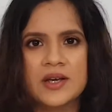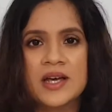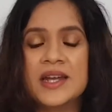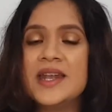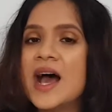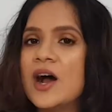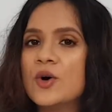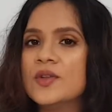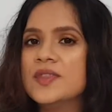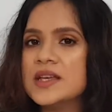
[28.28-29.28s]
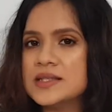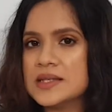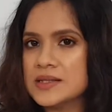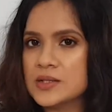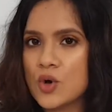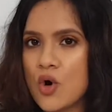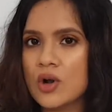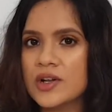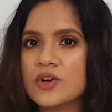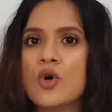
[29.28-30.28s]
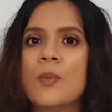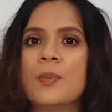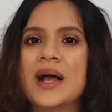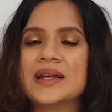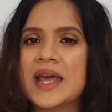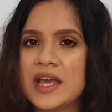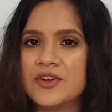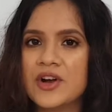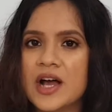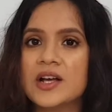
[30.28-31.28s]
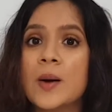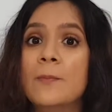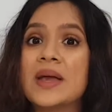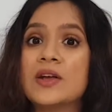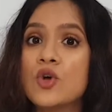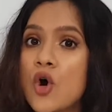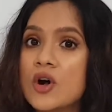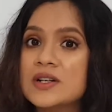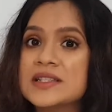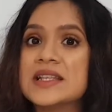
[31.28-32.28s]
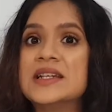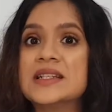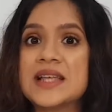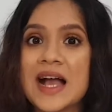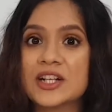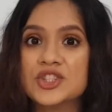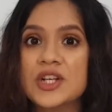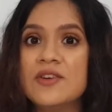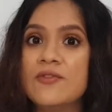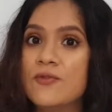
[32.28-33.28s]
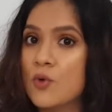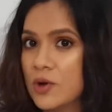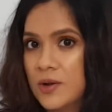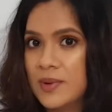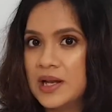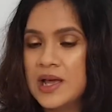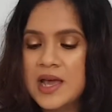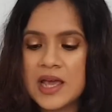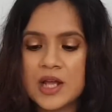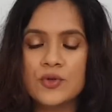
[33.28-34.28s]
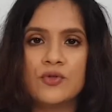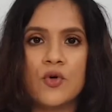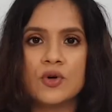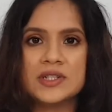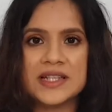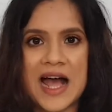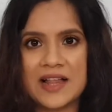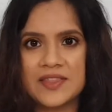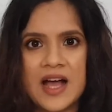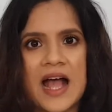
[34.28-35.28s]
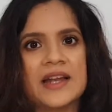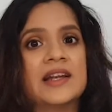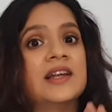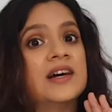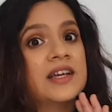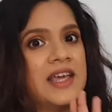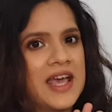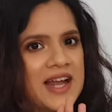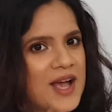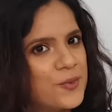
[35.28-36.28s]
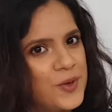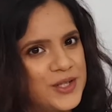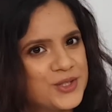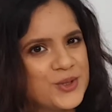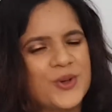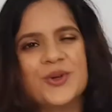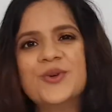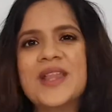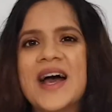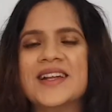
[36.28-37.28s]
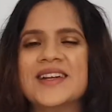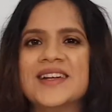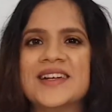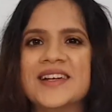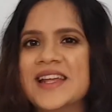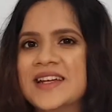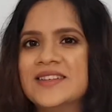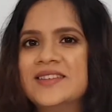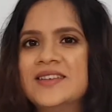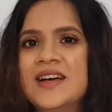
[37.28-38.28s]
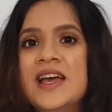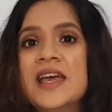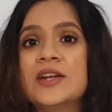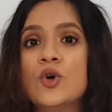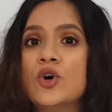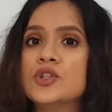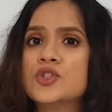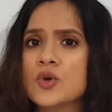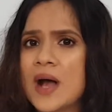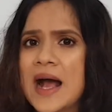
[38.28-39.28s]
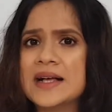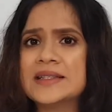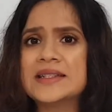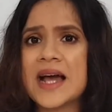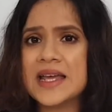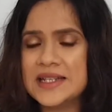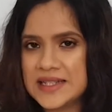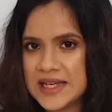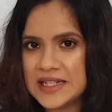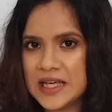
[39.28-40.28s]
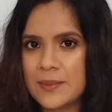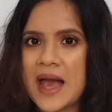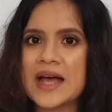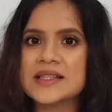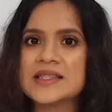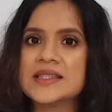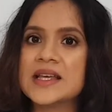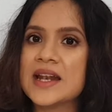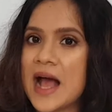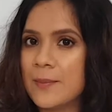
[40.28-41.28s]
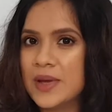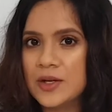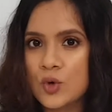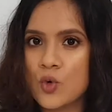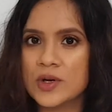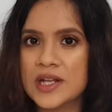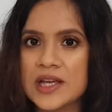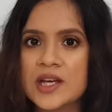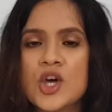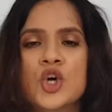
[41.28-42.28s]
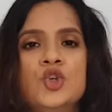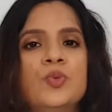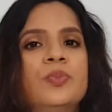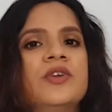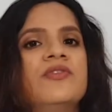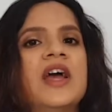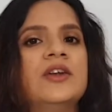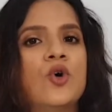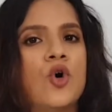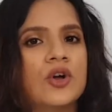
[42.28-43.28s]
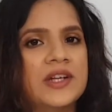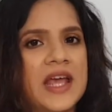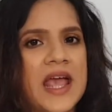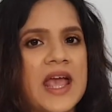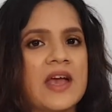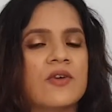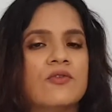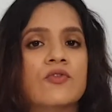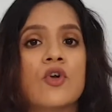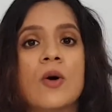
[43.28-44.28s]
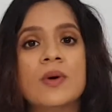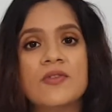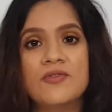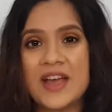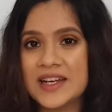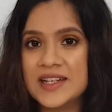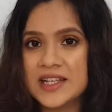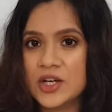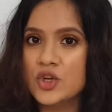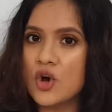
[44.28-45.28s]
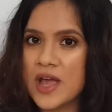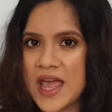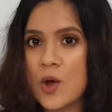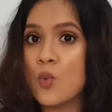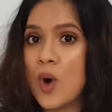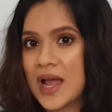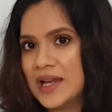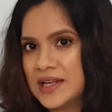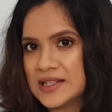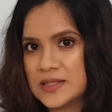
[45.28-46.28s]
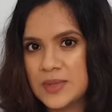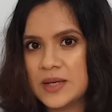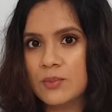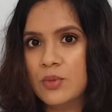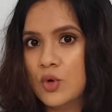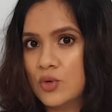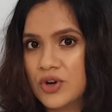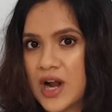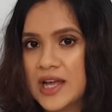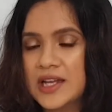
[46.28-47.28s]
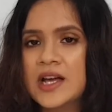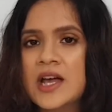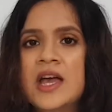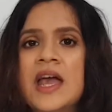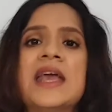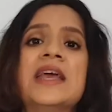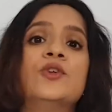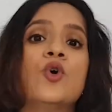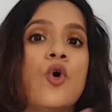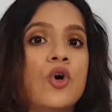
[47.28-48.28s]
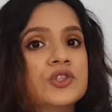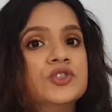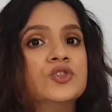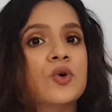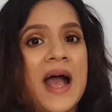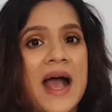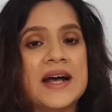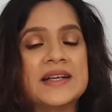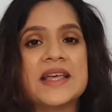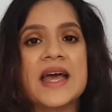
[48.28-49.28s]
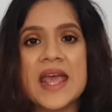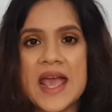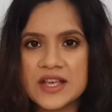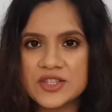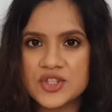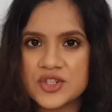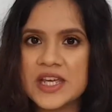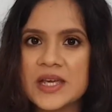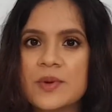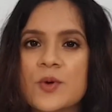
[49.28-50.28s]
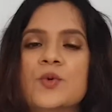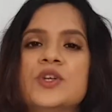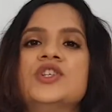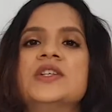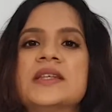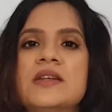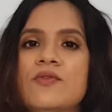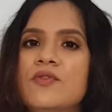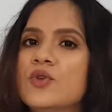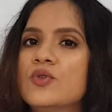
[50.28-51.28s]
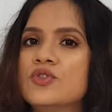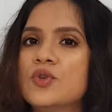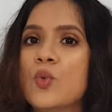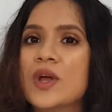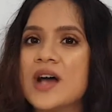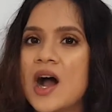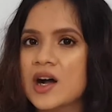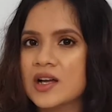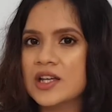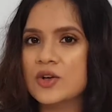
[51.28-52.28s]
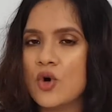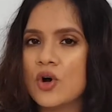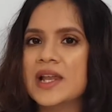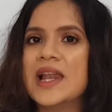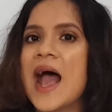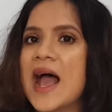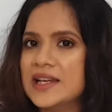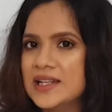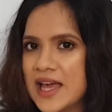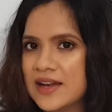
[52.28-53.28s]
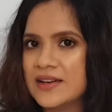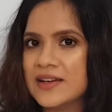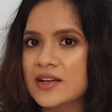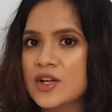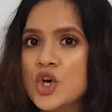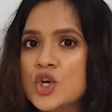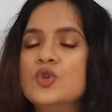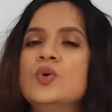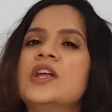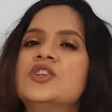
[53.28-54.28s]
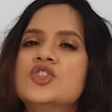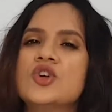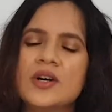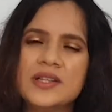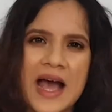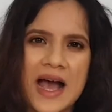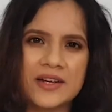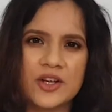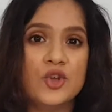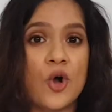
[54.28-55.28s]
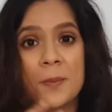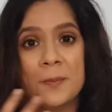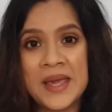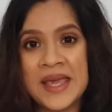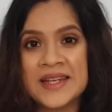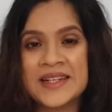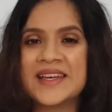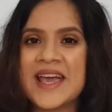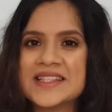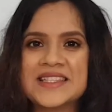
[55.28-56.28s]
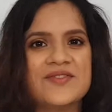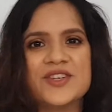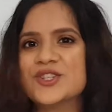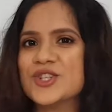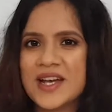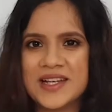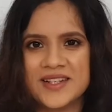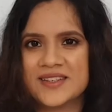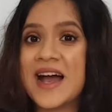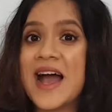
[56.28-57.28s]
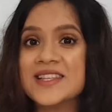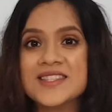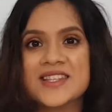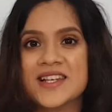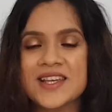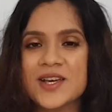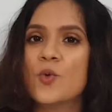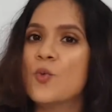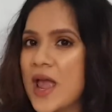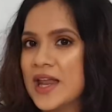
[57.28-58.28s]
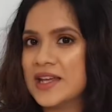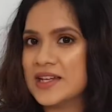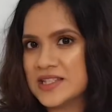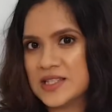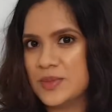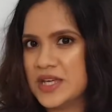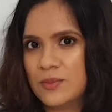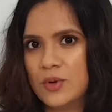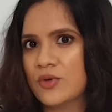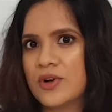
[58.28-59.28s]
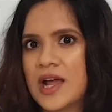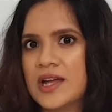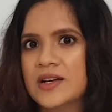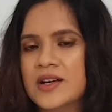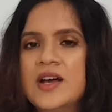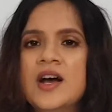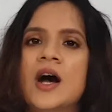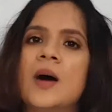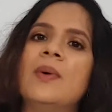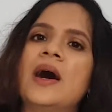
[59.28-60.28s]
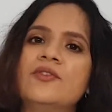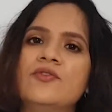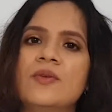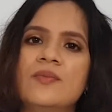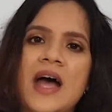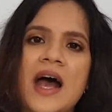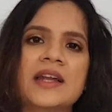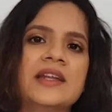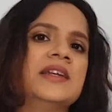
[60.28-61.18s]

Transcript: Now this is called a compact hair dryer because it is actually foldable. It folds at the handle. Again, I will show you that a little later. It also has titanium and ceramic coating to prevent hot air from affecting your hair while it is being blow dried. It also has an air stream which is infused with argan oil and keratin to ensure that your mane gets even shinier and silkier when it is being blow dried. Apart from that, it